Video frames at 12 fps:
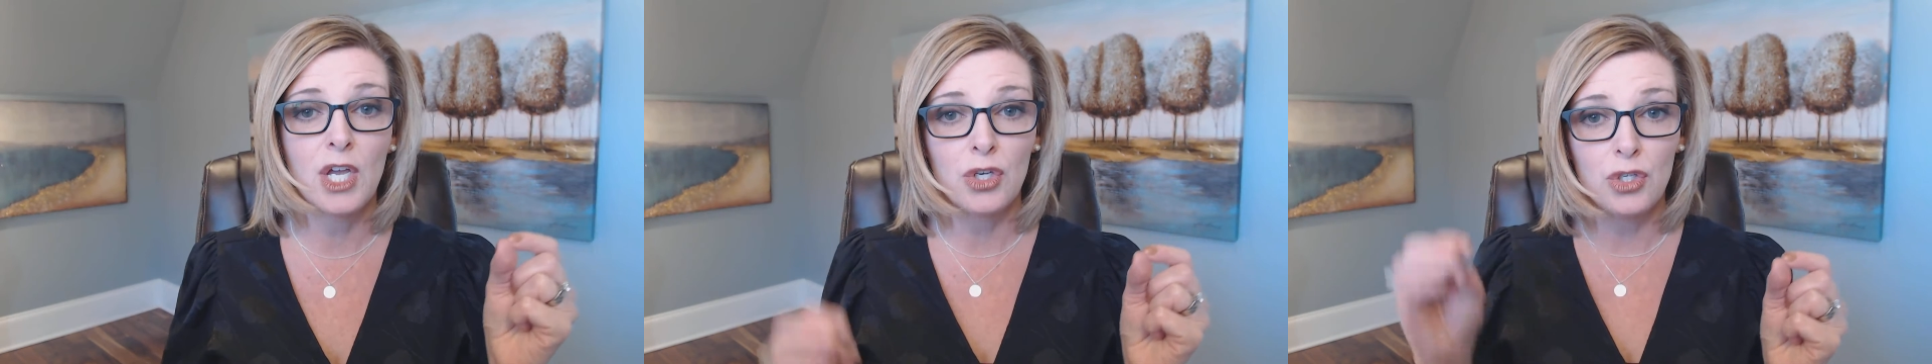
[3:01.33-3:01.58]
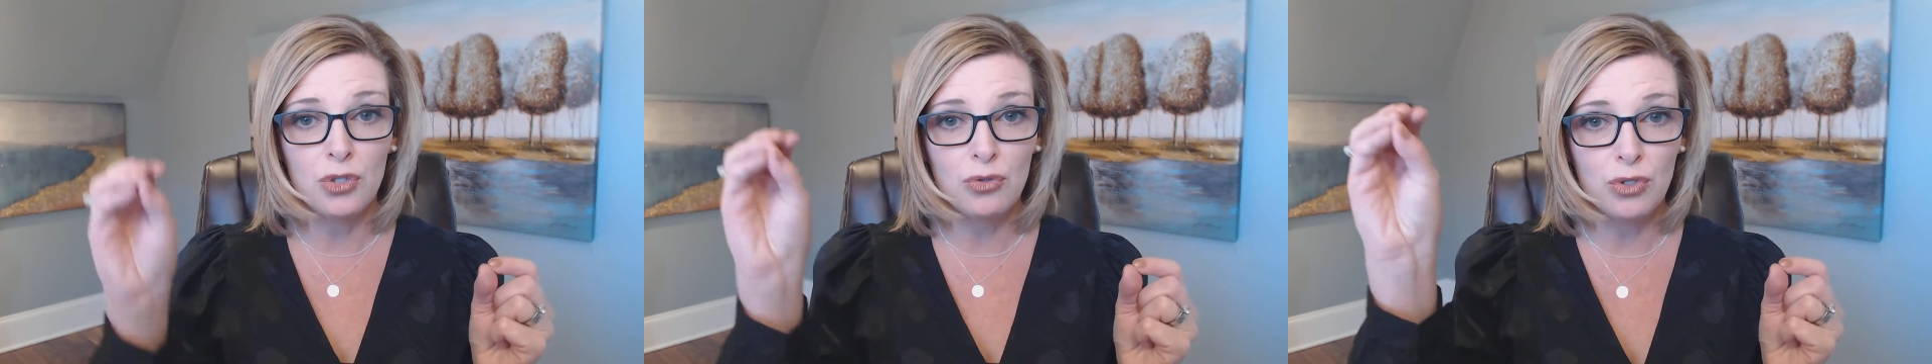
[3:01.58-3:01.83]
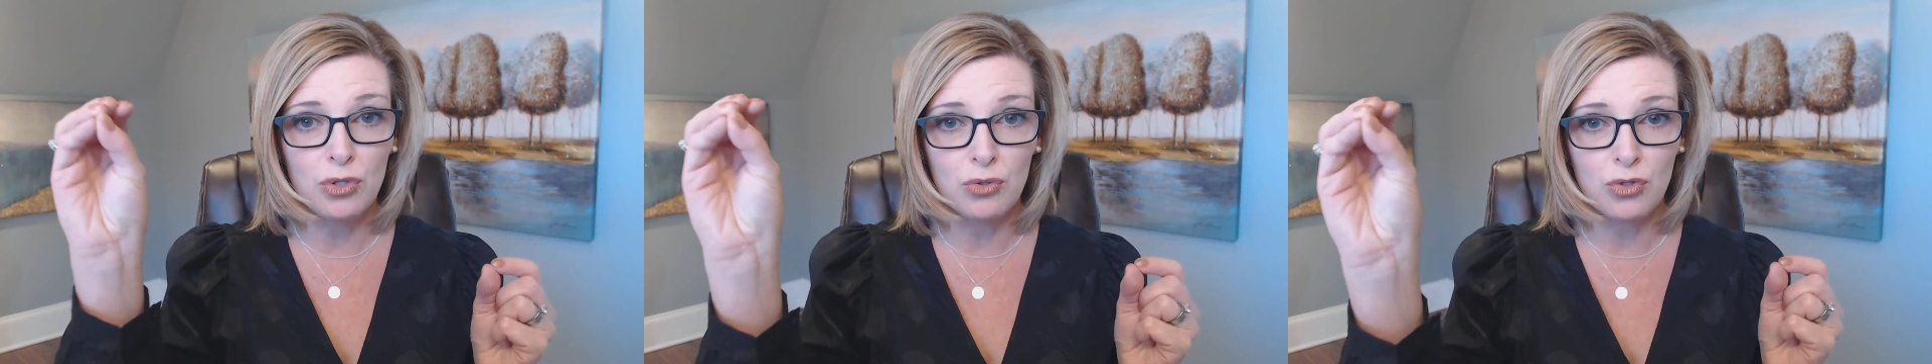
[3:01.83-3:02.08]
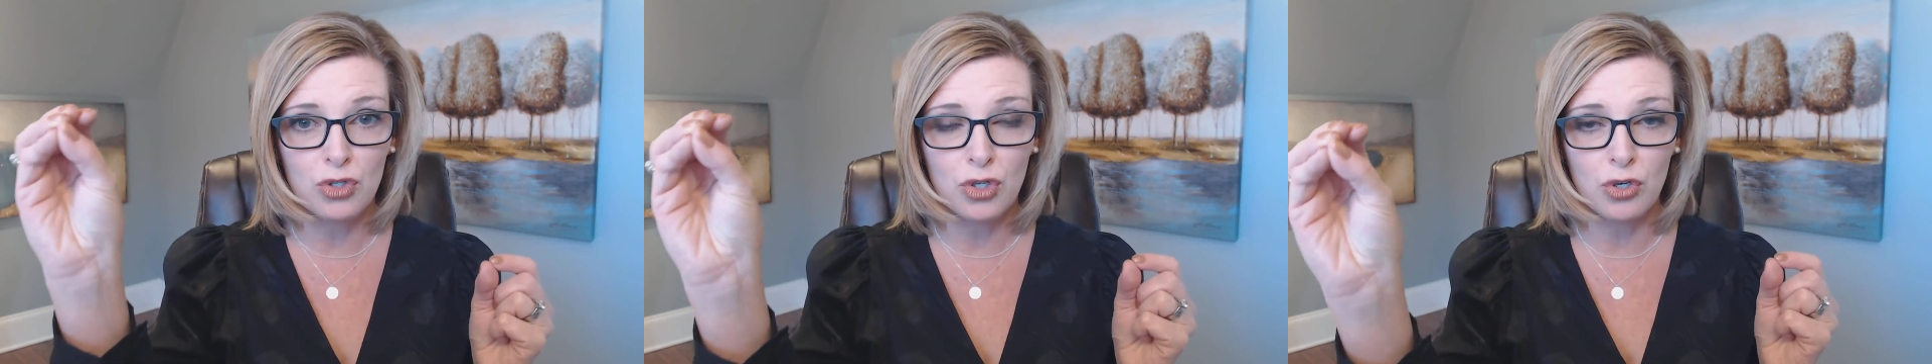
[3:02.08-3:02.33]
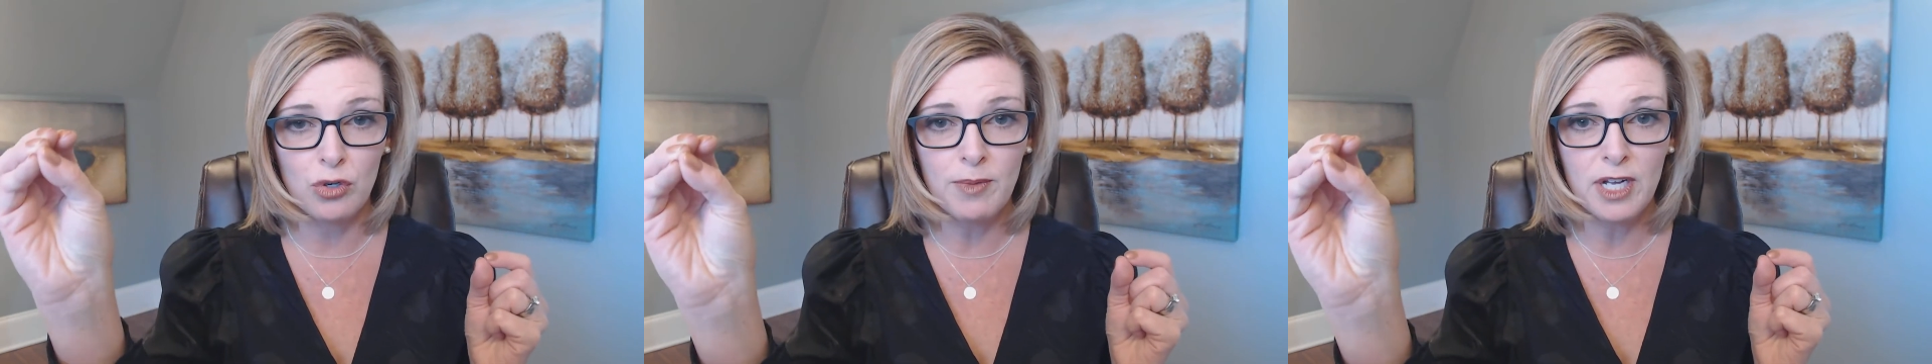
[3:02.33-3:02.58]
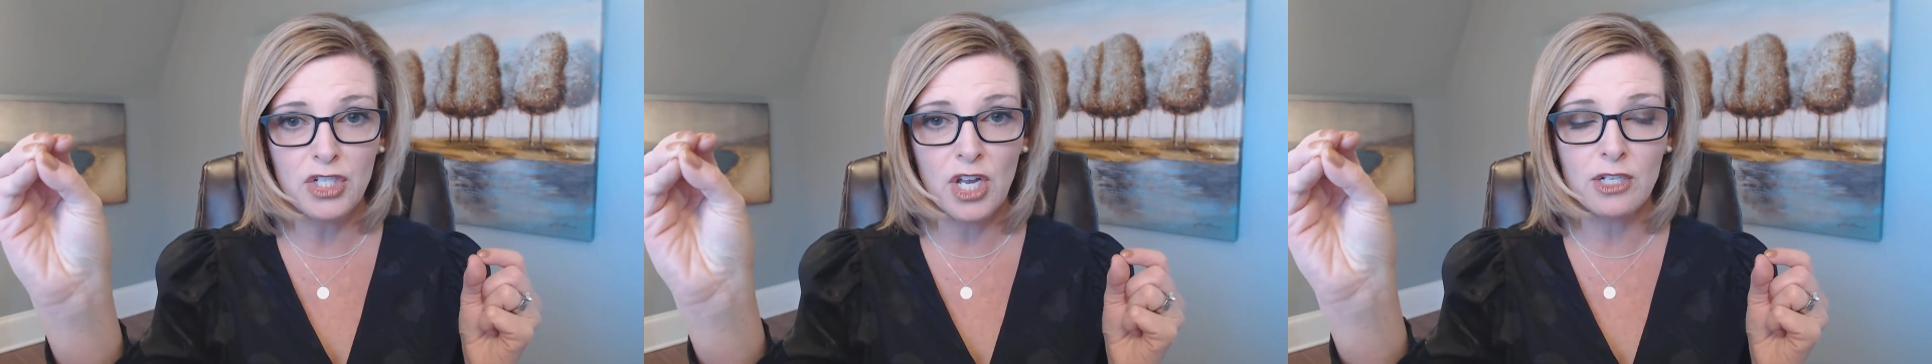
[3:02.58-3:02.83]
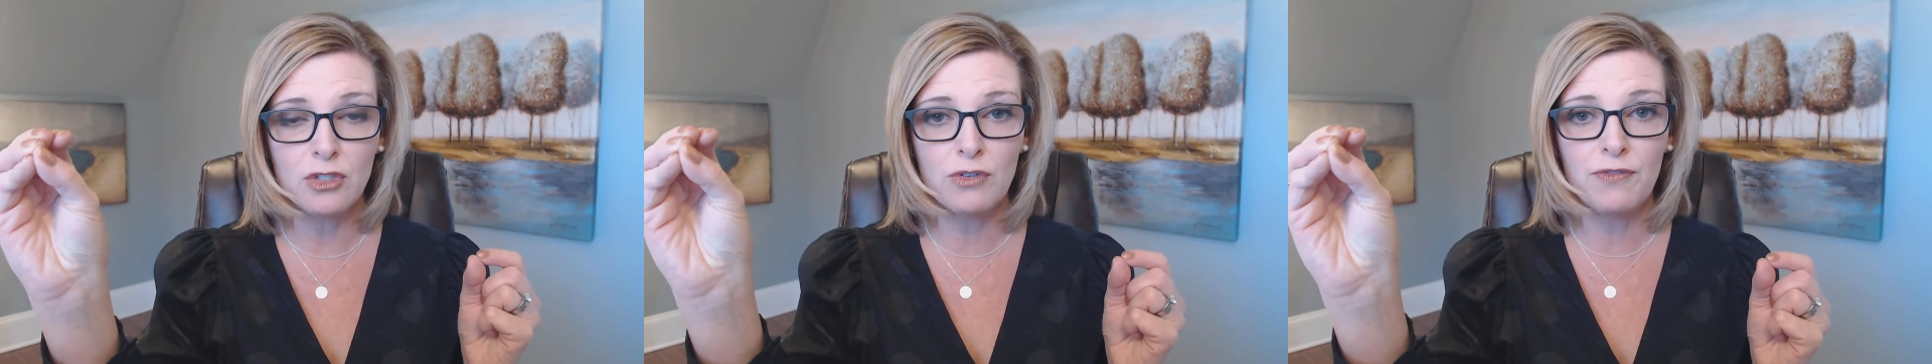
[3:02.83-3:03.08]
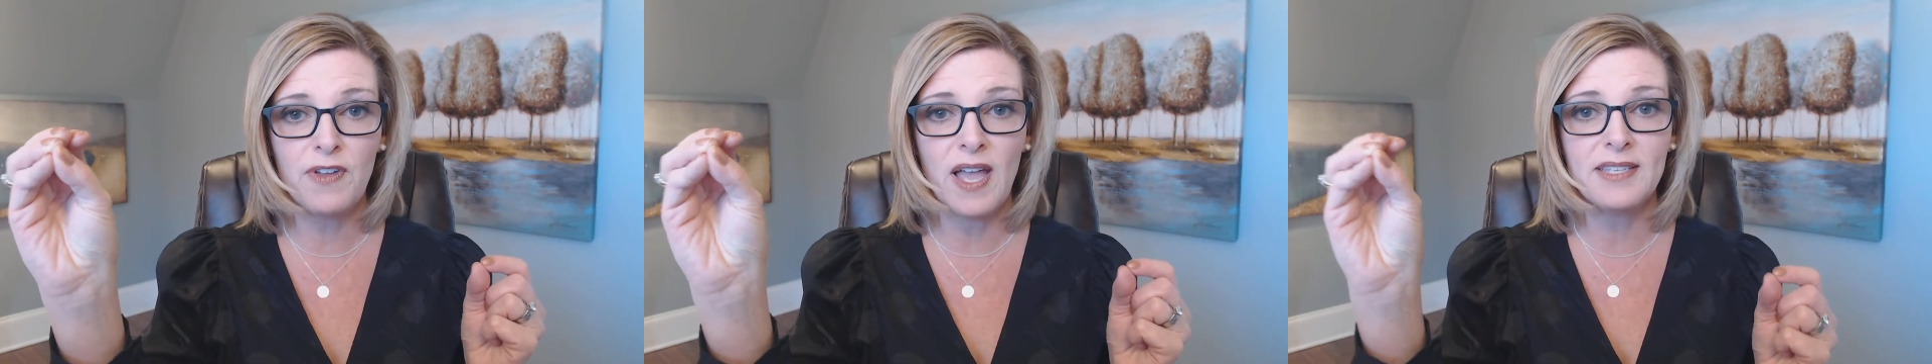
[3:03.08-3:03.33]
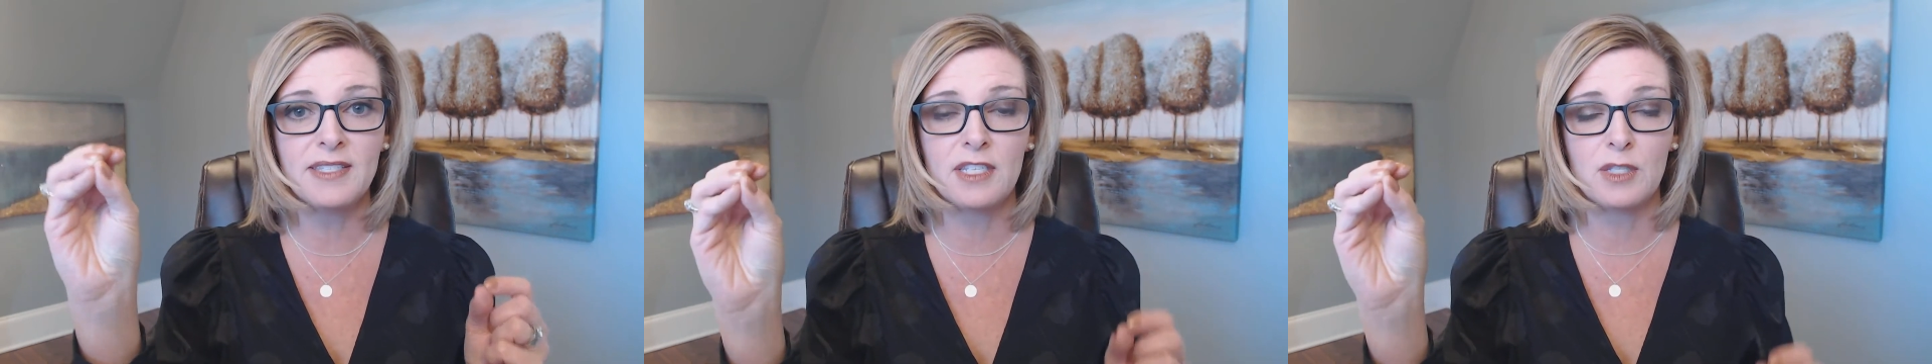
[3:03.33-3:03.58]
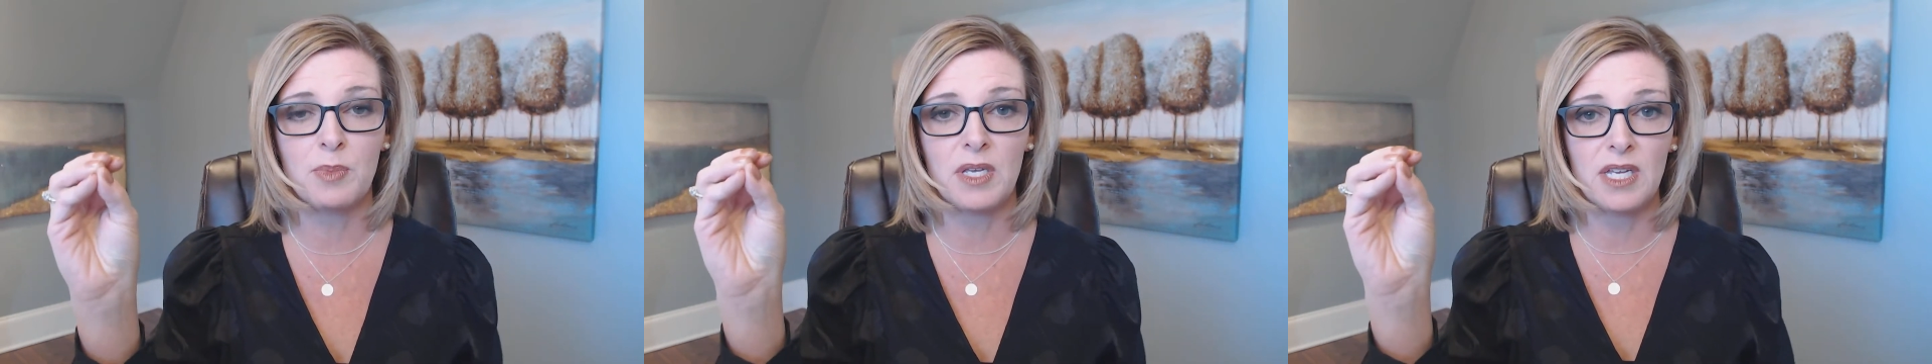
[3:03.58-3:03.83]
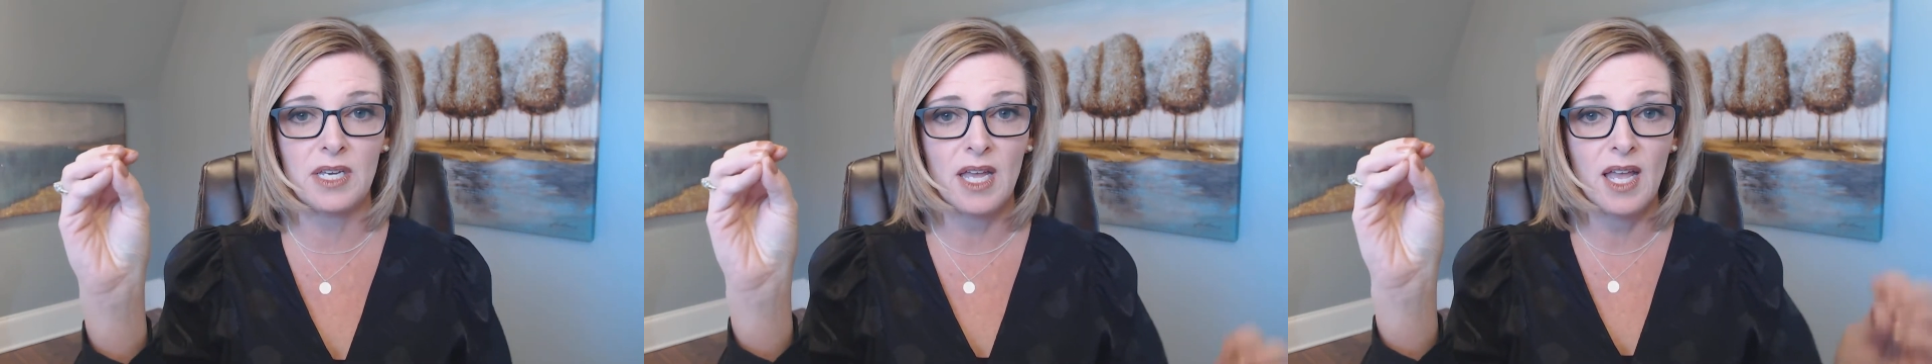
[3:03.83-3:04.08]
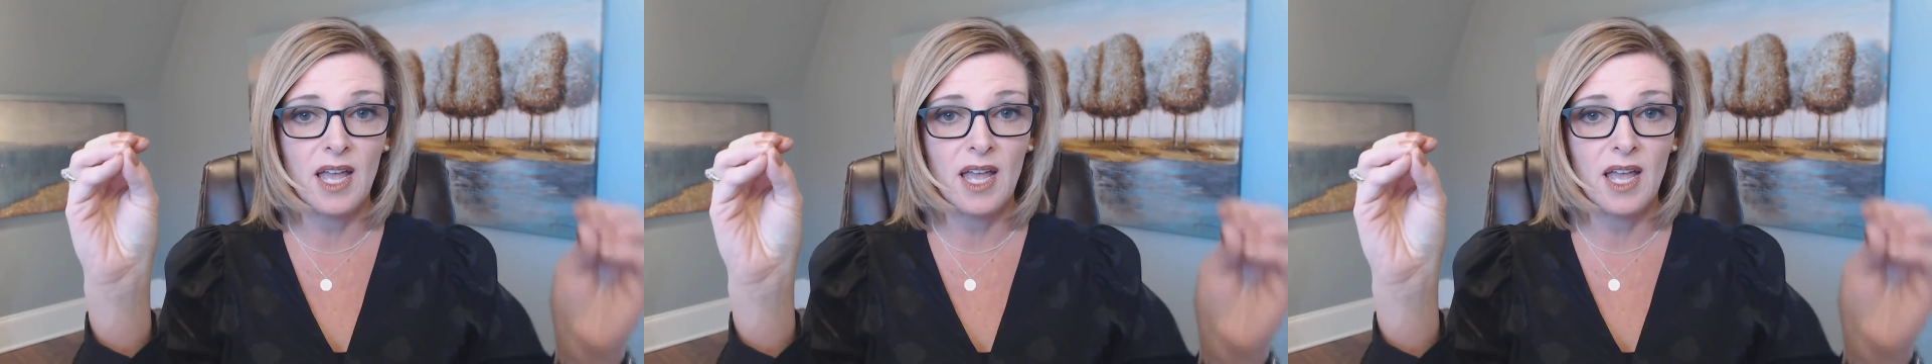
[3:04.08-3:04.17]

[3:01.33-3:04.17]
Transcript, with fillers: you use too much extra fast speed.